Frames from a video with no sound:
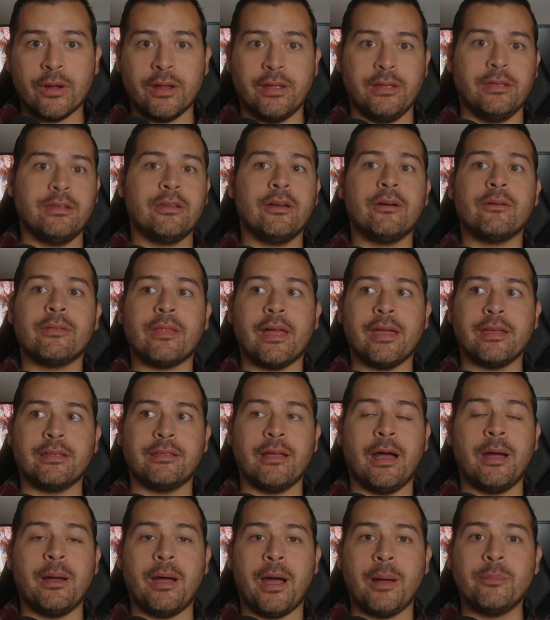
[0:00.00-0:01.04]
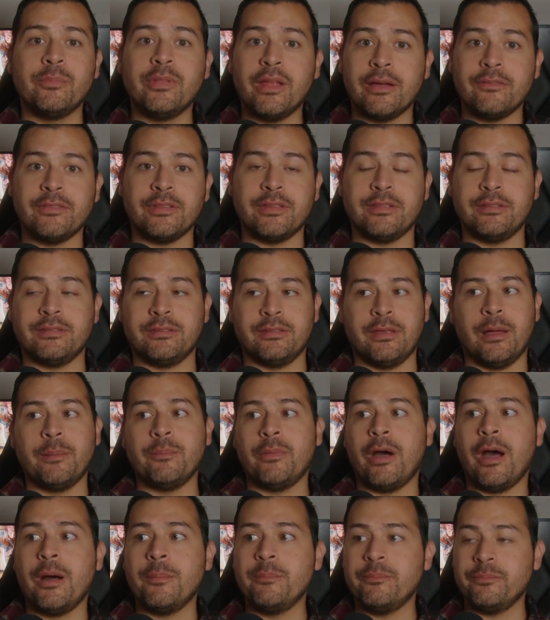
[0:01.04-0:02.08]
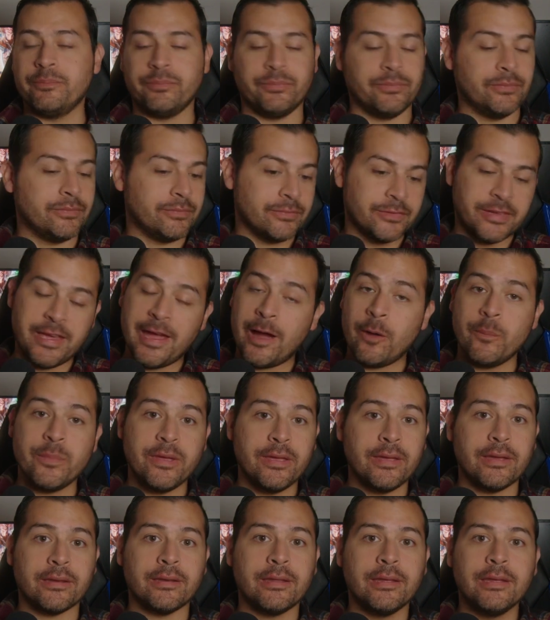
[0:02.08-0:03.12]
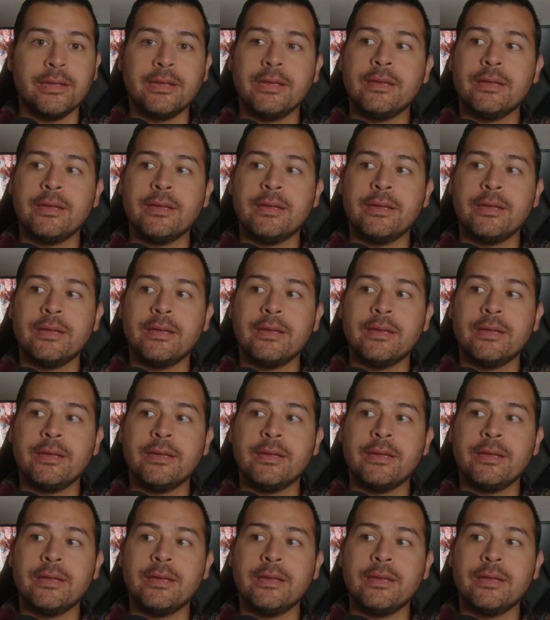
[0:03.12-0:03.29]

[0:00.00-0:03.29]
it. You know, like I'm loving this. I'm count me in.